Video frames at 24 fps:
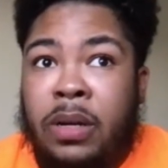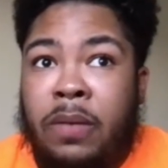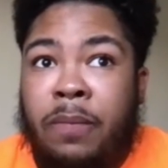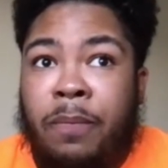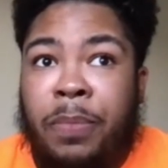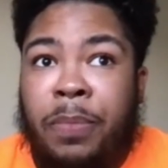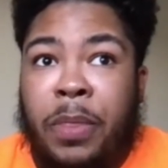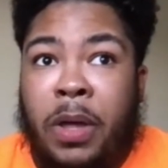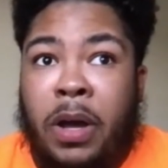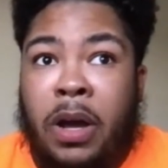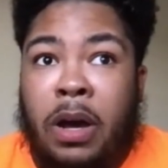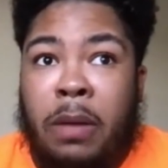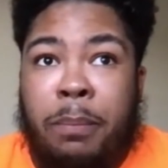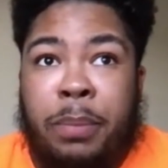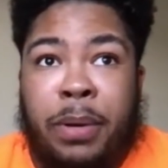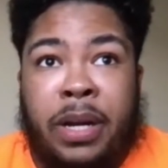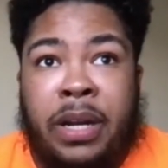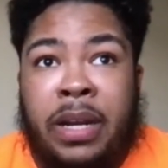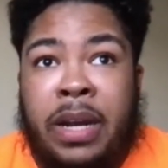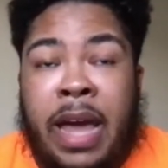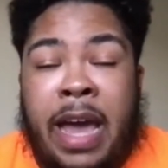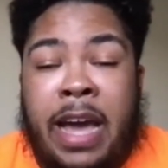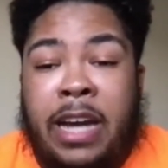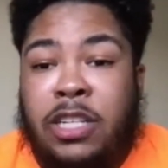But in
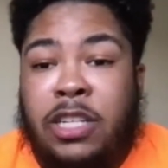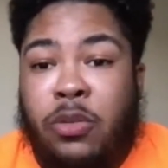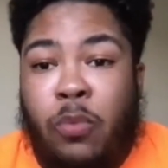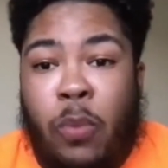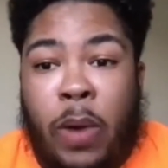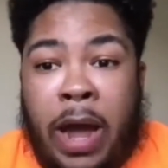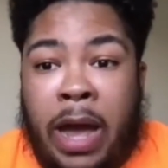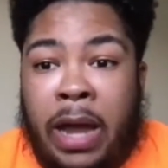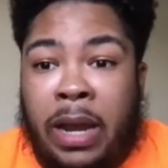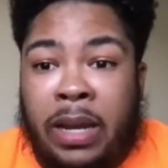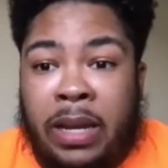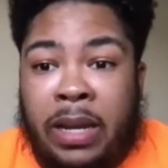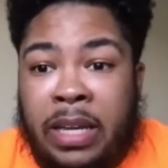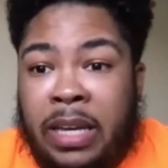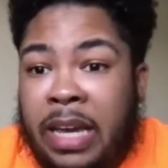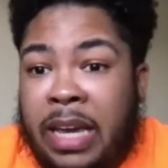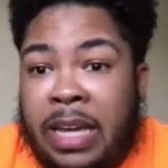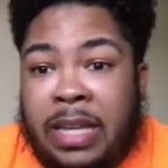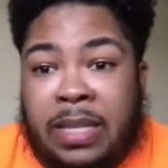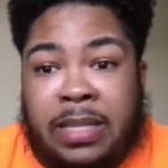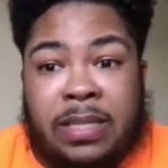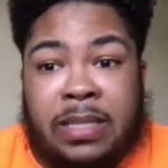actuality, it's